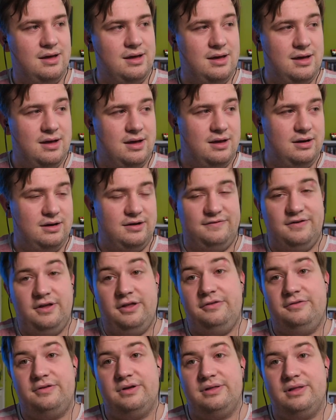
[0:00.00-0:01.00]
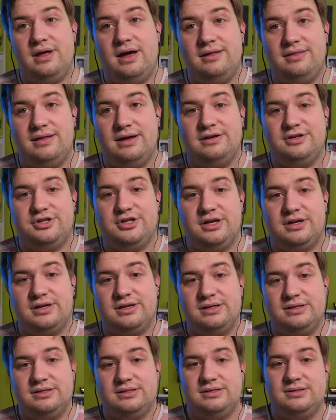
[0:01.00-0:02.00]
The first thing I then check
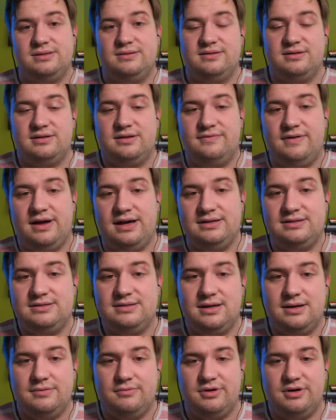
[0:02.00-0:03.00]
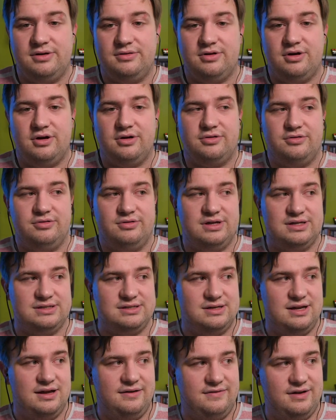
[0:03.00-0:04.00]
is the device that I want to talk to, does it
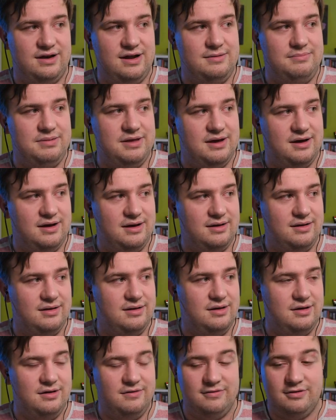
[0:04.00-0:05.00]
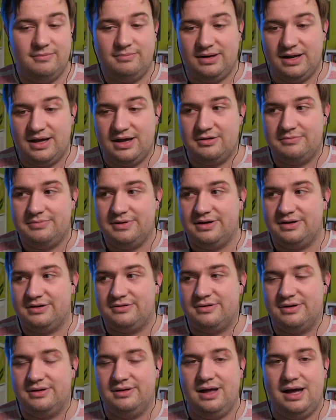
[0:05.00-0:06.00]
have an API? For Playout B, the
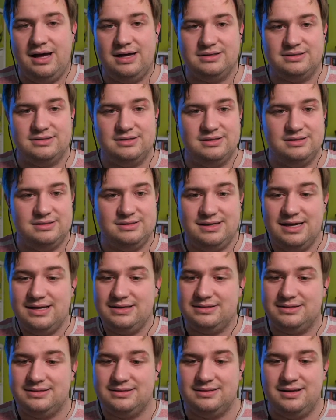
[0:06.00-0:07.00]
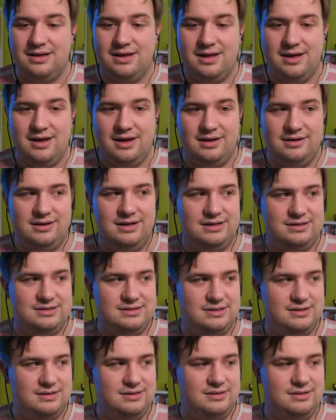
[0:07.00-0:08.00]
answer is yes. And there's
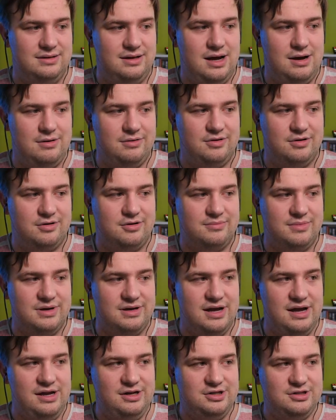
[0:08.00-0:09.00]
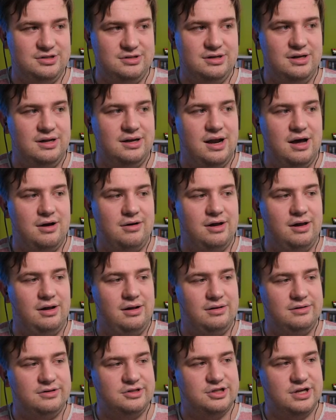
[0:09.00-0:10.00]
our documentation, and now I'll
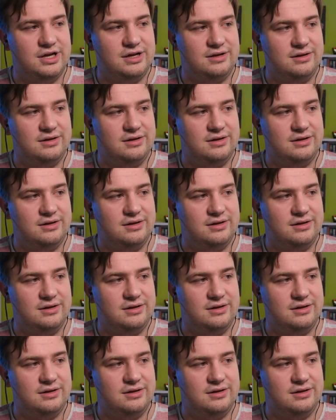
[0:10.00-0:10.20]
check.